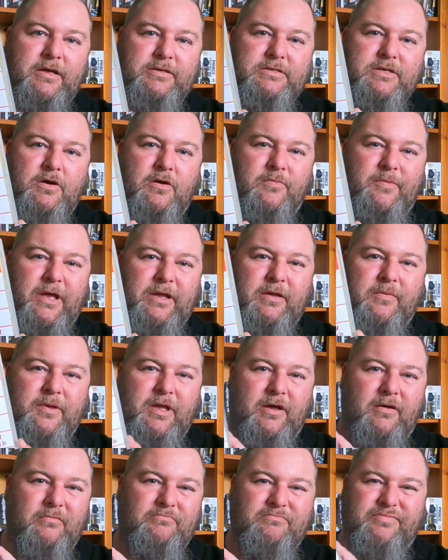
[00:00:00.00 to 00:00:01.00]
so I'll make
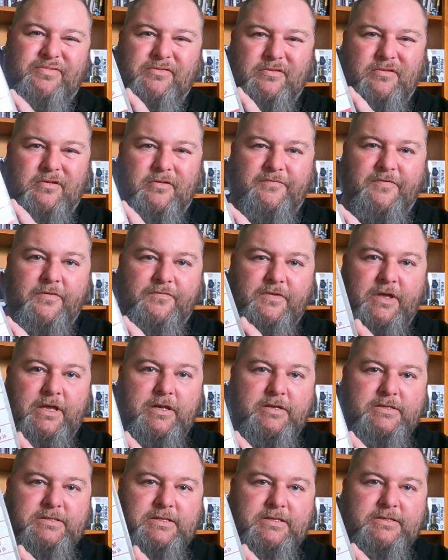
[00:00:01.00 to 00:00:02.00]
about
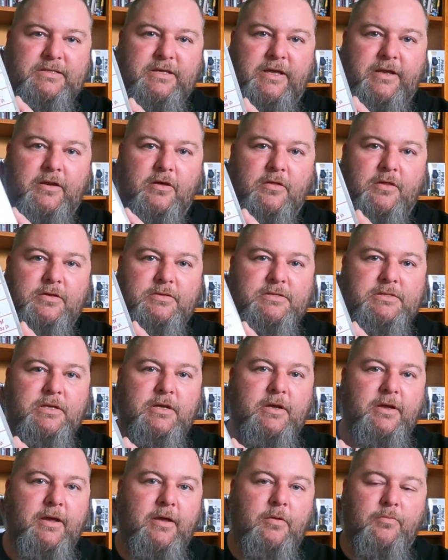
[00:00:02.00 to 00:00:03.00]
$15 to $16
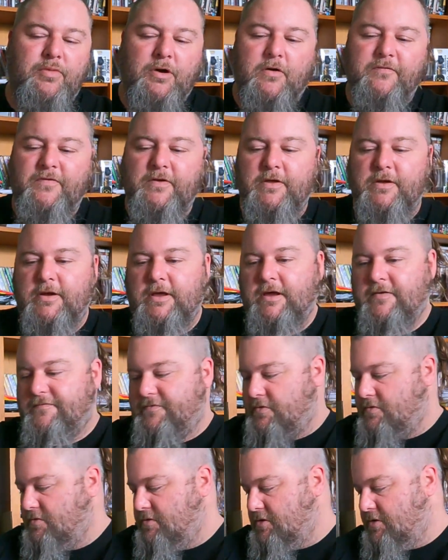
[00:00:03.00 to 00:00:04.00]
profit
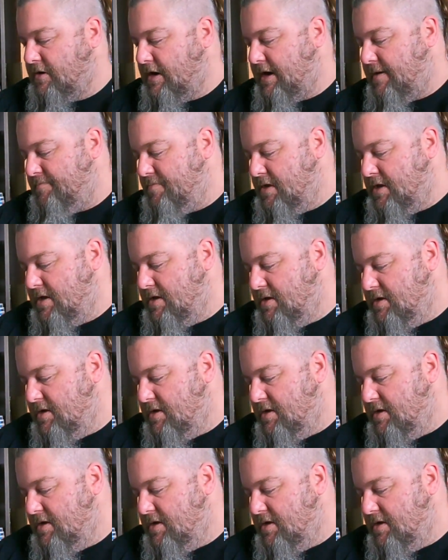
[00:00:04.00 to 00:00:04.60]
for all the crap.